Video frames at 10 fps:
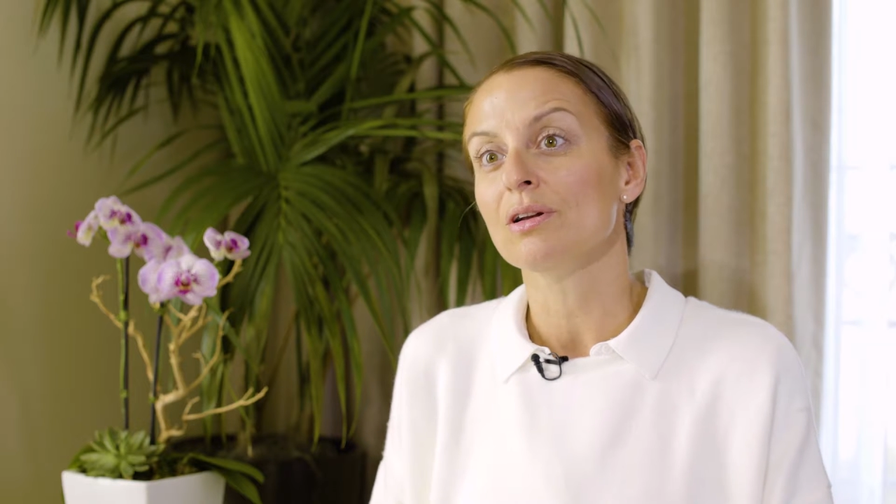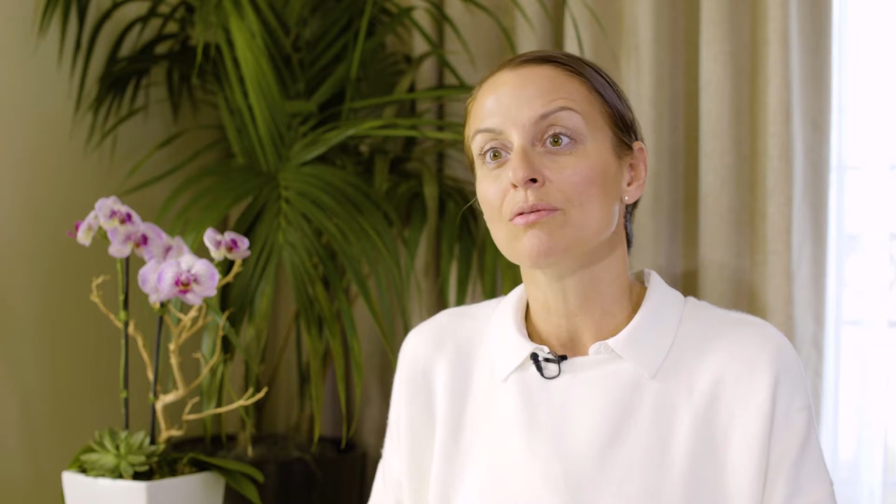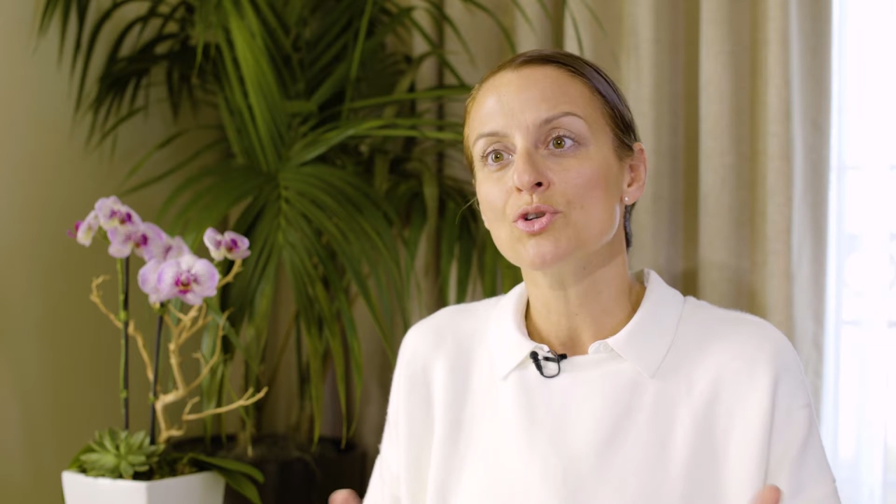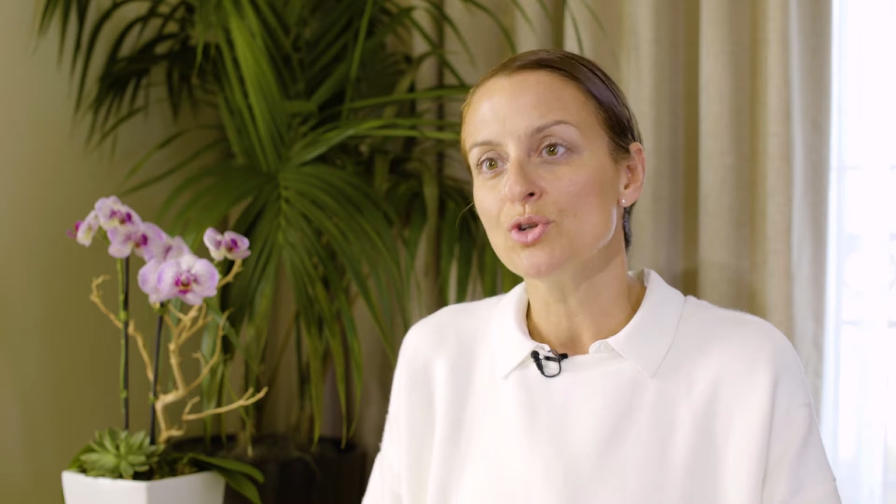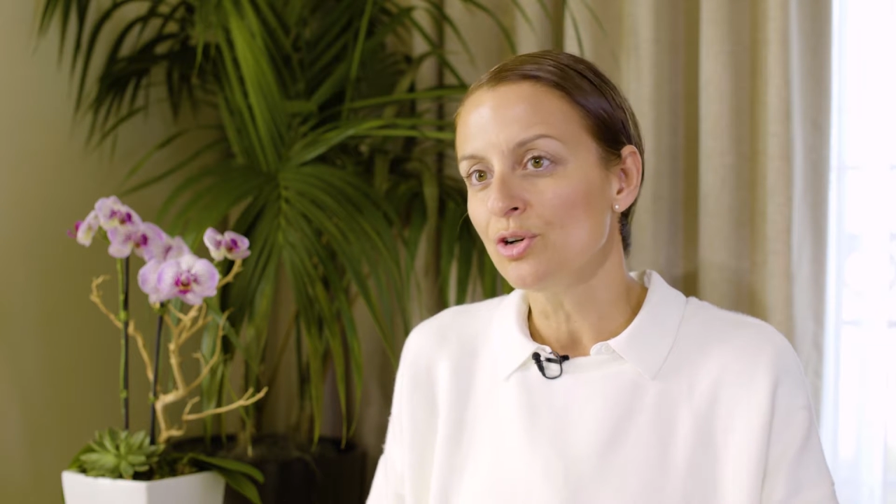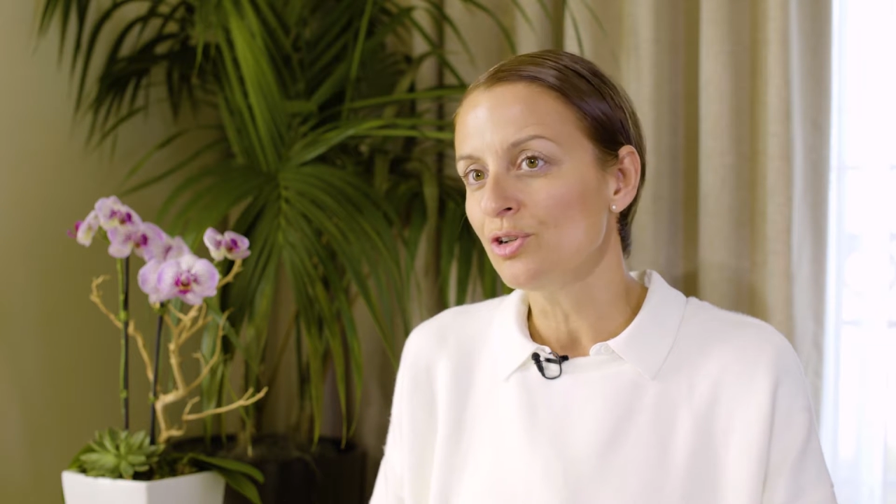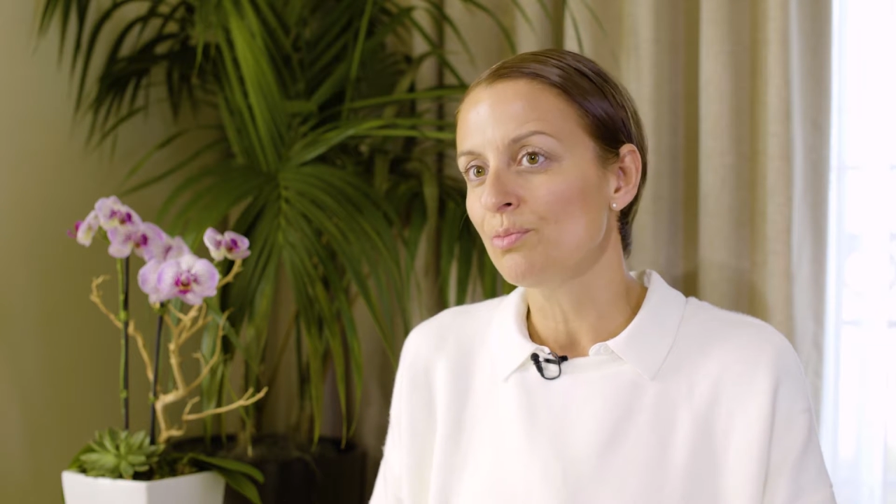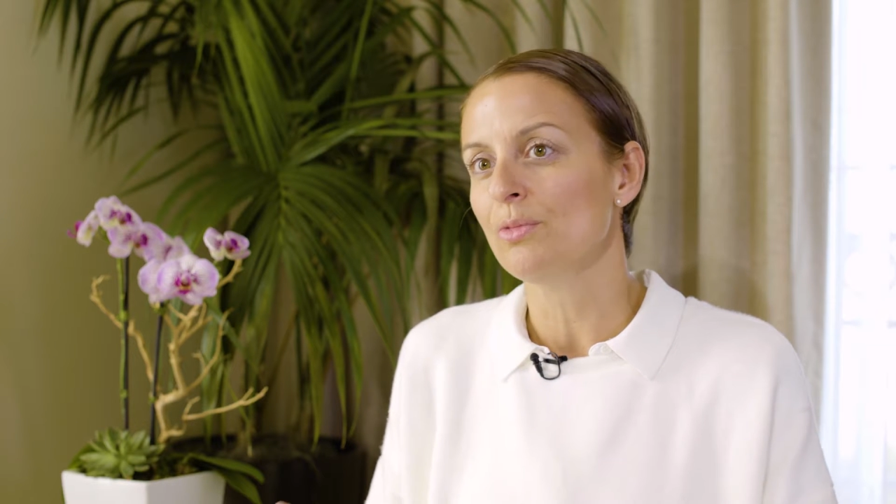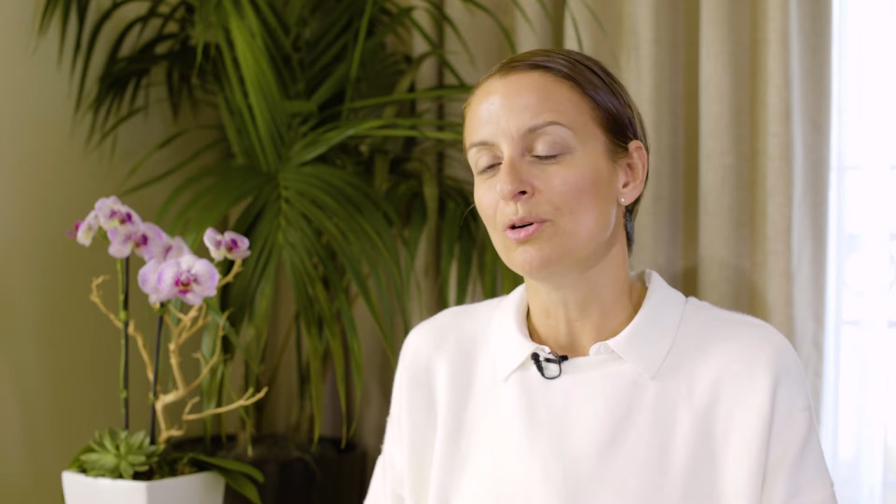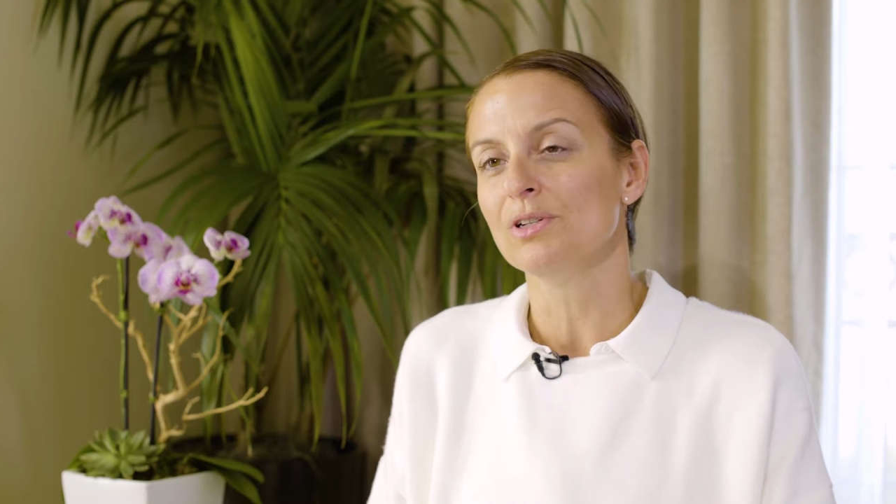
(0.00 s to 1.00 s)
short
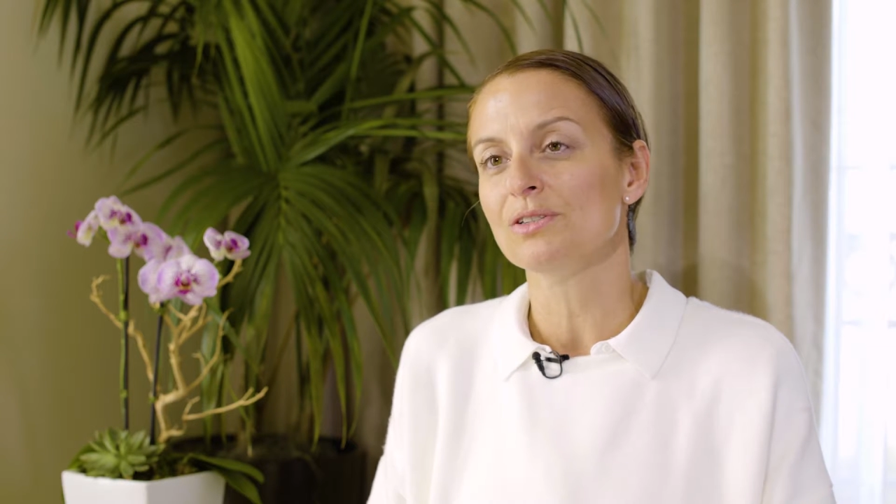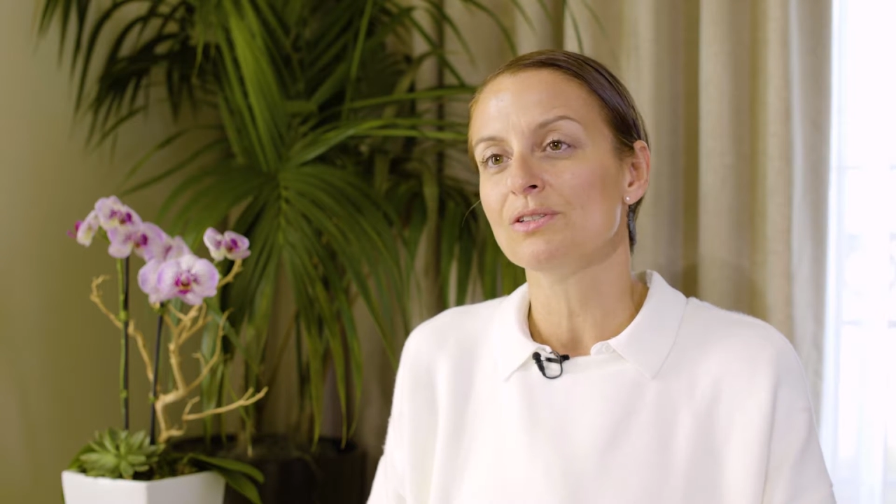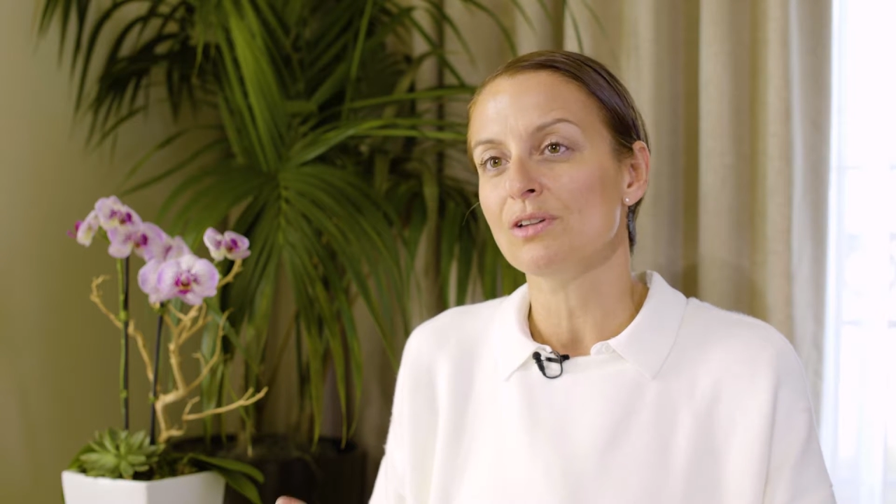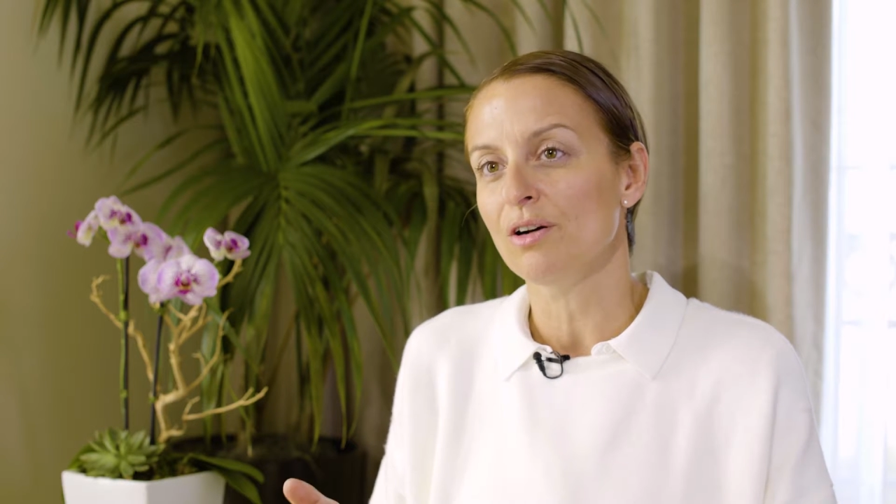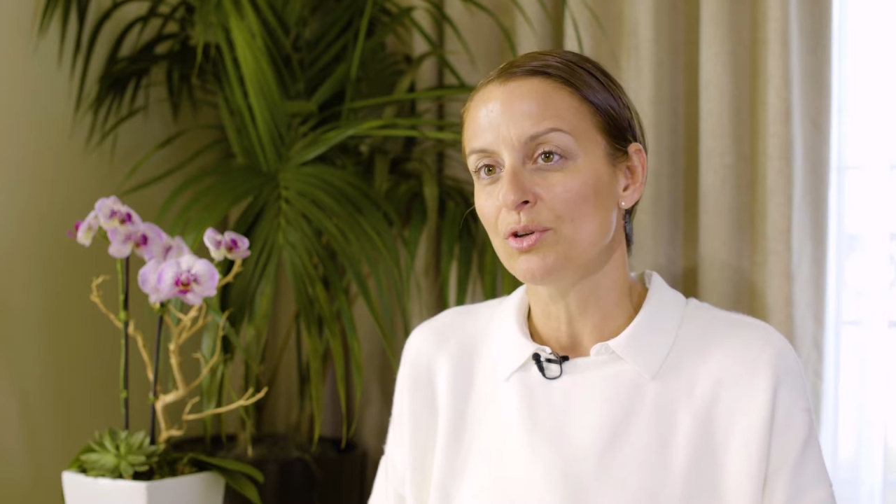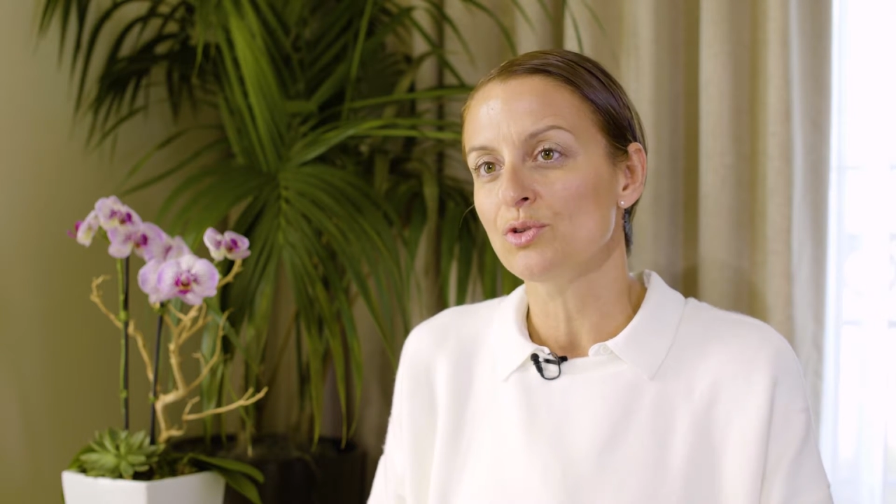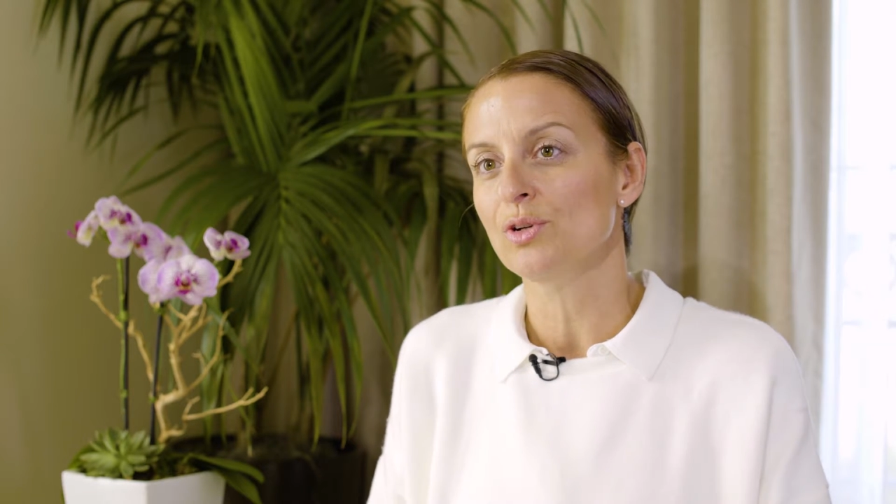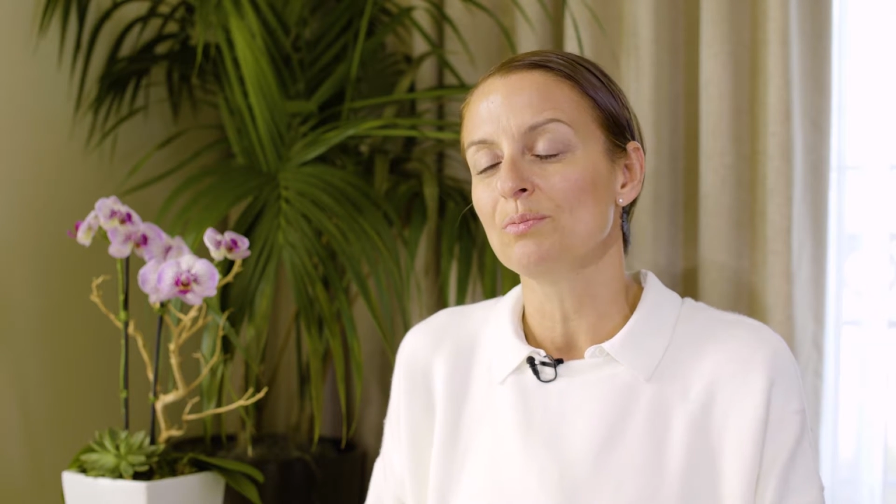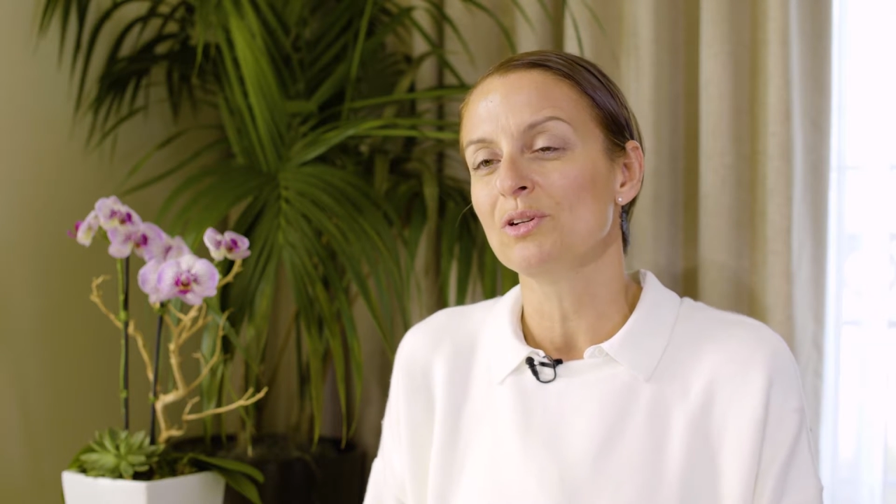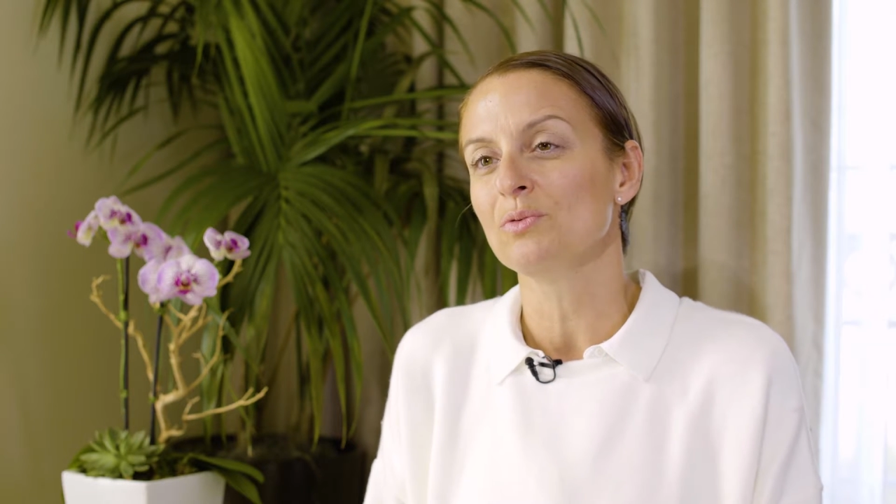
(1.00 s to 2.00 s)
moments of the
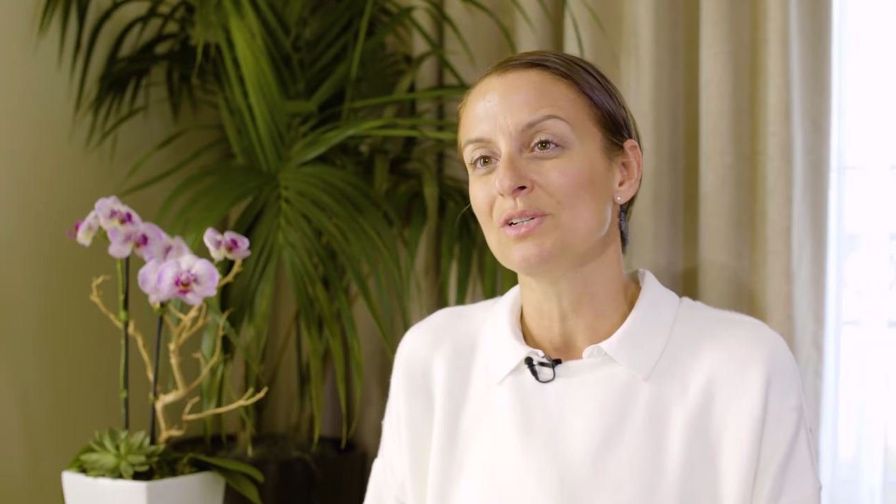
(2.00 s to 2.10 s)
treatment,